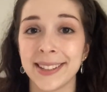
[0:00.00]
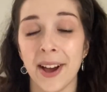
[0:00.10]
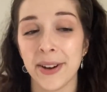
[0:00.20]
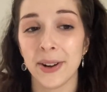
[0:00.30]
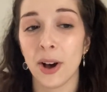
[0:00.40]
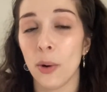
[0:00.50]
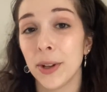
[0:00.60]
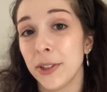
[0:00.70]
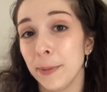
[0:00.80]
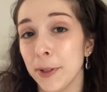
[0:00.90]
not at all.
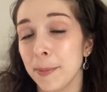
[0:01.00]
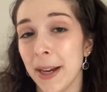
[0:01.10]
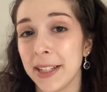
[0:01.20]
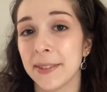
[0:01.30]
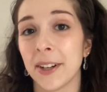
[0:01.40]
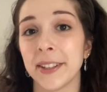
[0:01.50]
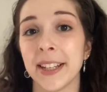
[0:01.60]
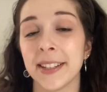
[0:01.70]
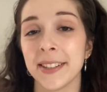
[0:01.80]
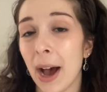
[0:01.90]
What's your perspective on this?